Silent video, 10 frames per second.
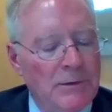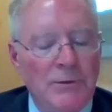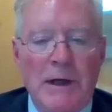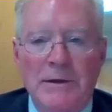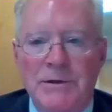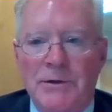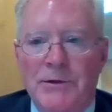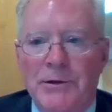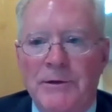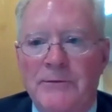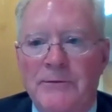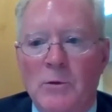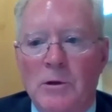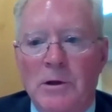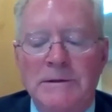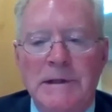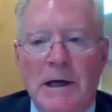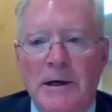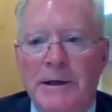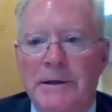2034
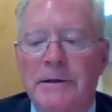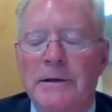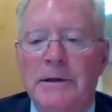target.